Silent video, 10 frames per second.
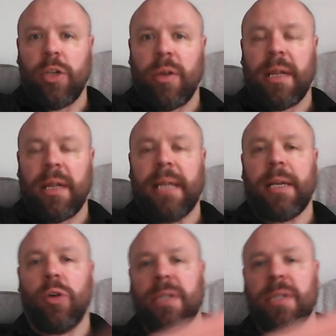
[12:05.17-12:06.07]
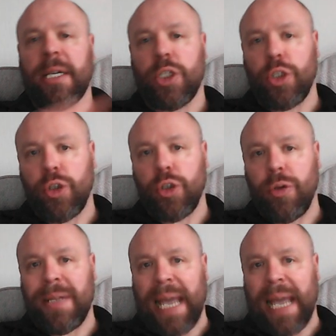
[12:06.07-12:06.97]
North Atlantic oscillation to
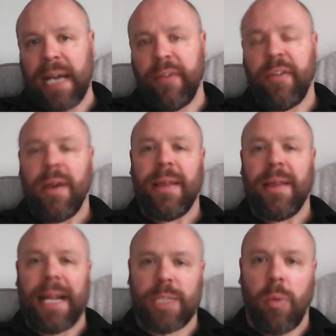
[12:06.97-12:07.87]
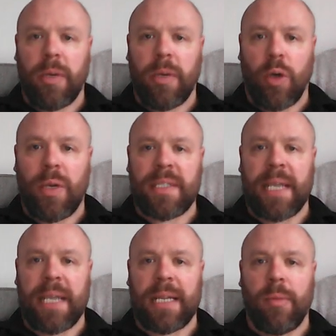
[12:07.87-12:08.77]
negative. That's what we're going to
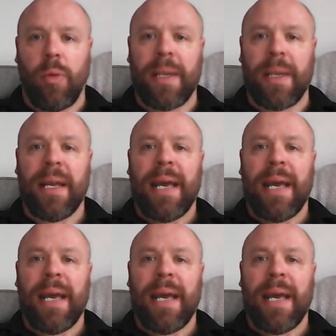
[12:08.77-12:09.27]
see at the moment.